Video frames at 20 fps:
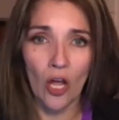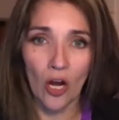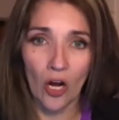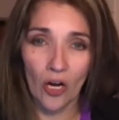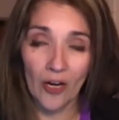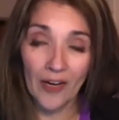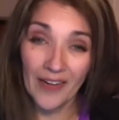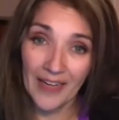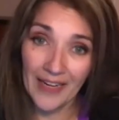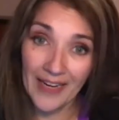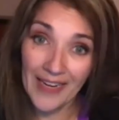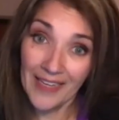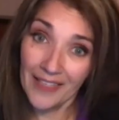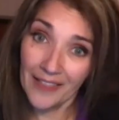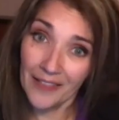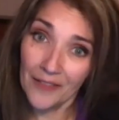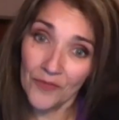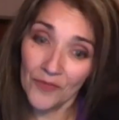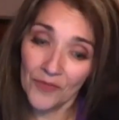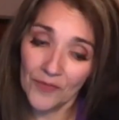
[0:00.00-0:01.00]
are
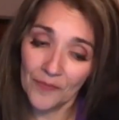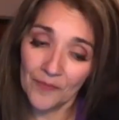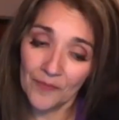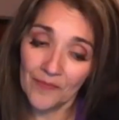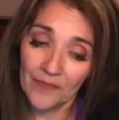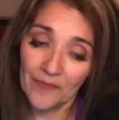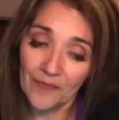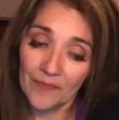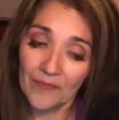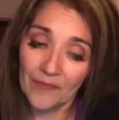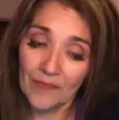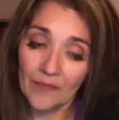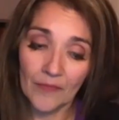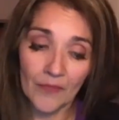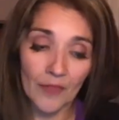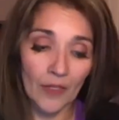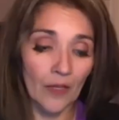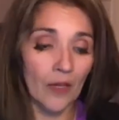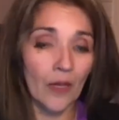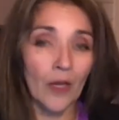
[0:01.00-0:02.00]
negative
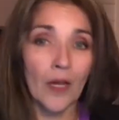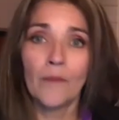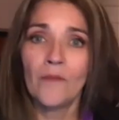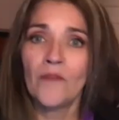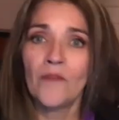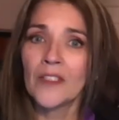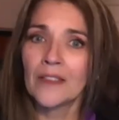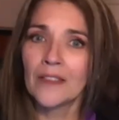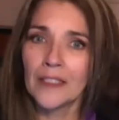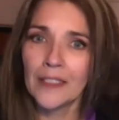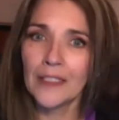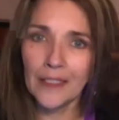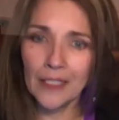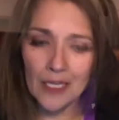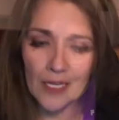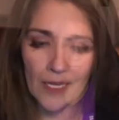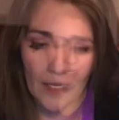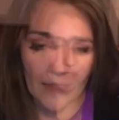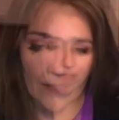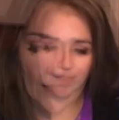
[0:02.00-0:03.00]
Obviously
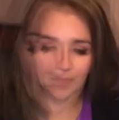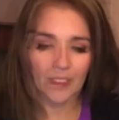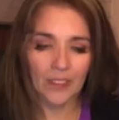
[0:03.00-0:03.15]
not.